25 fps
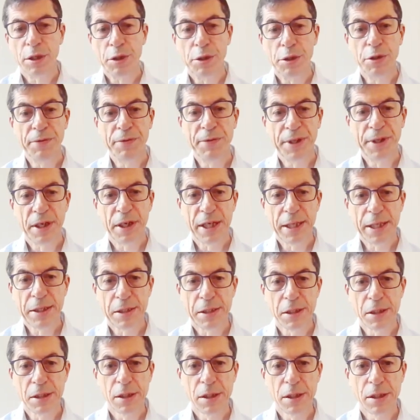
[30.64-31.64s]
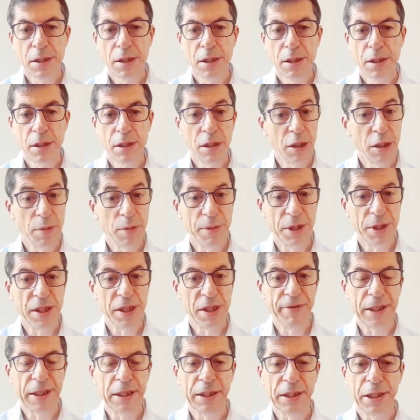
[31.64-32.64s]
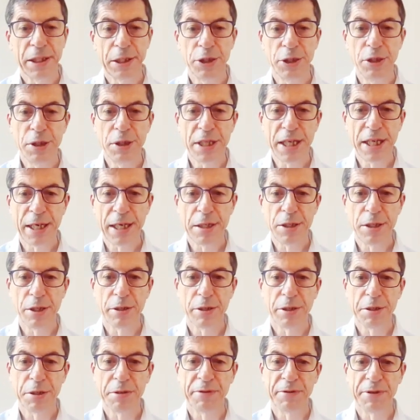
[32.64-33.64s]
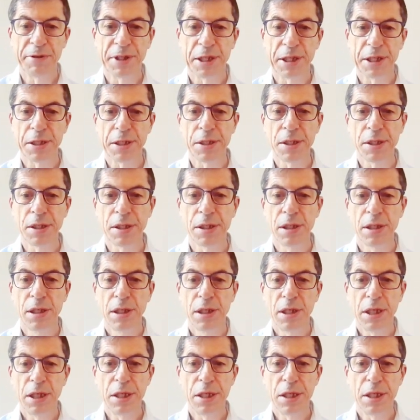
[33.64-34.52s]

Uveitis, specifically acute anterior uveitis,